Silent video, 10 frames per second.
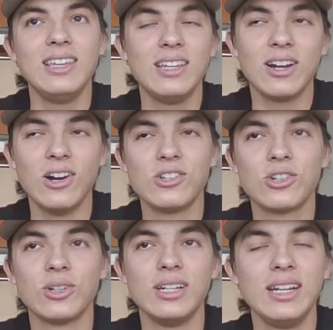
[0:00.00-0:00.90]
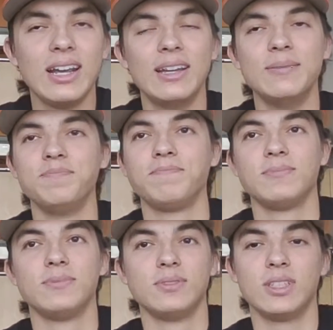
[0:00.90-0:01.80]
the country. And
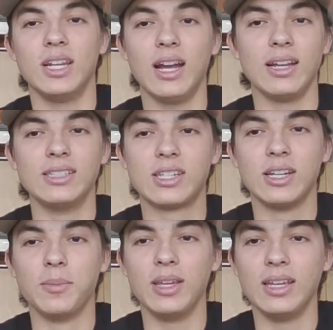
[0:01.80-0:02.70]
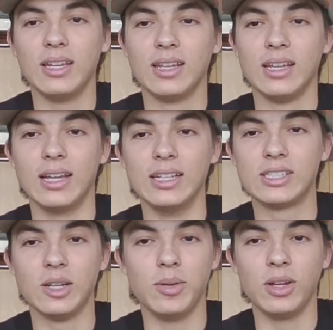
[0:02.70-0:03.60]
yeah, it's going to
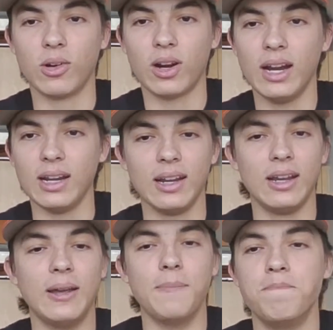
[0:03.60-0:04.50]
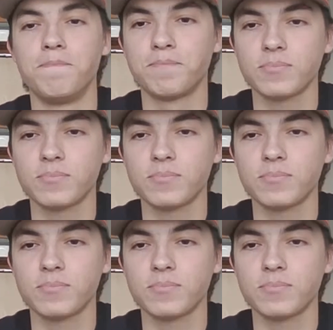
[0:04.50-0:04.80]
be great. And